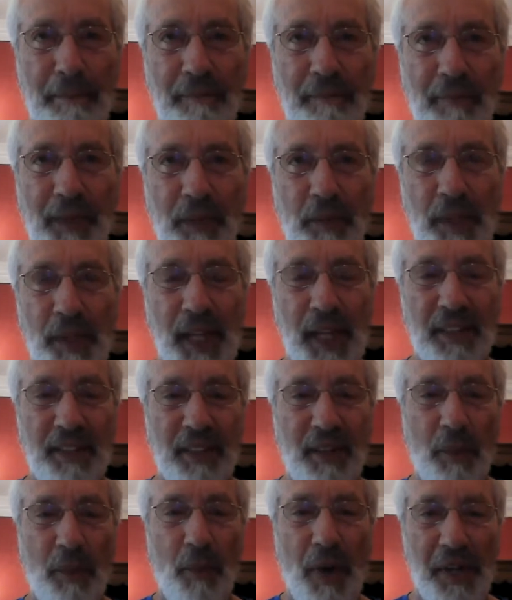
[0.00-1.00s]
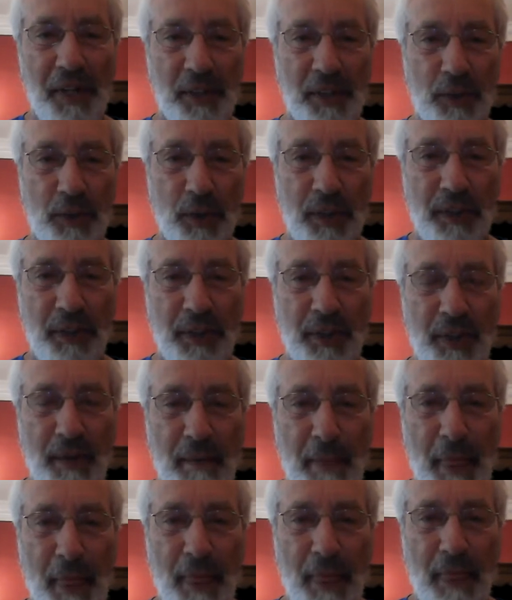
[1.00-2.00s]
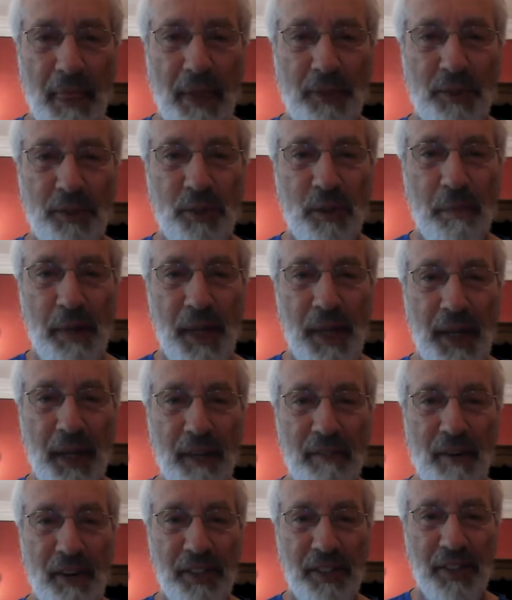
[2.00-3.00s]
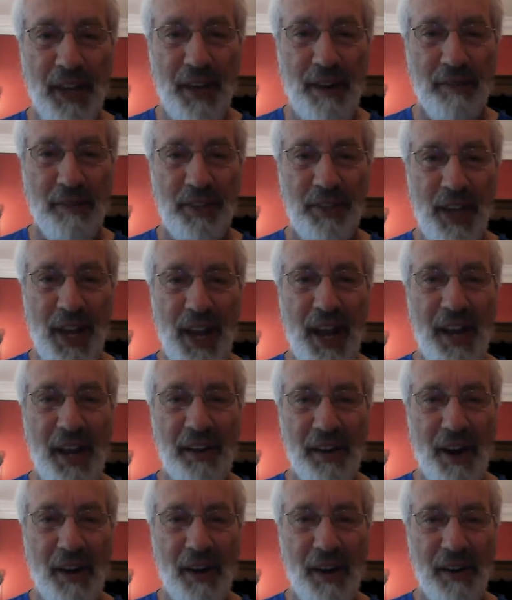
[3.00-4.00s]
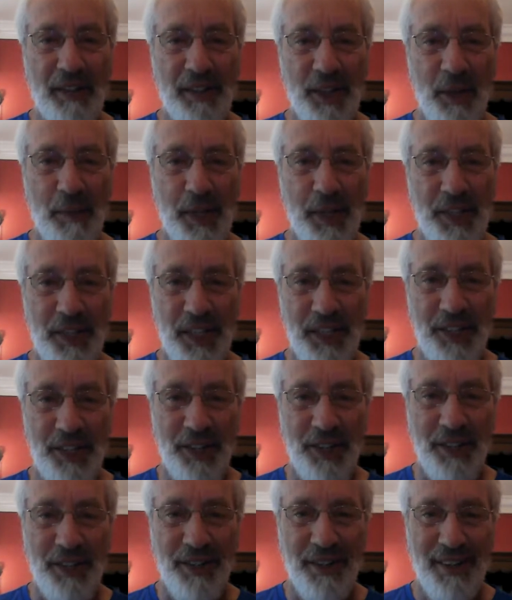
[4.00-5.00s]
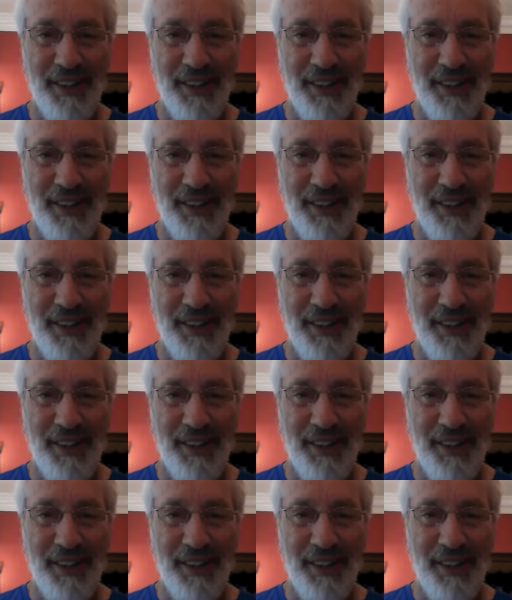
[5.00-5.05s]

realizing the oneness with the true being of ourselves and our human teacher.